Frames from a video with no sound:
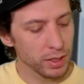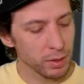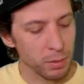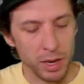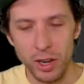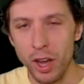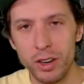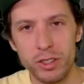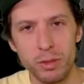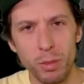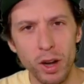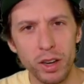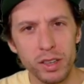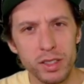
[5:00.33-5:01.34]
My dogs are
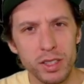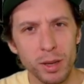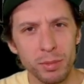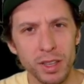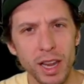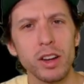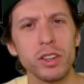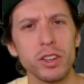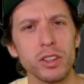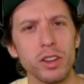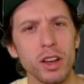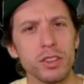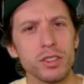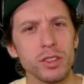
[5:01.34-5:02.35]
barking at something. How are your
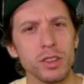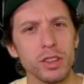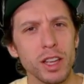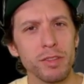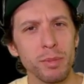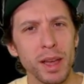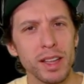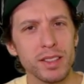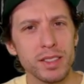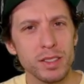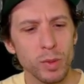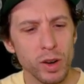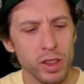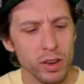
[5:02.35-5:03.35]
dogs doing? Do you have
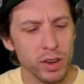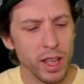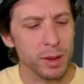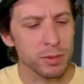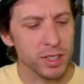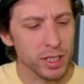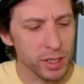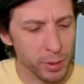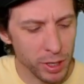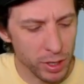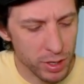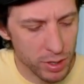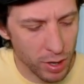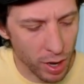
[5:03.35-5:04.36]
pets? What are their names? Let me
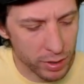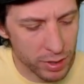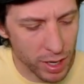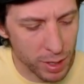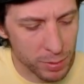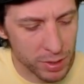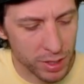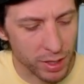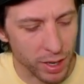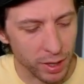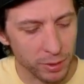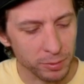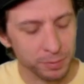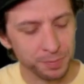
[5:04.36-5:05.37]
know your dog's names in there.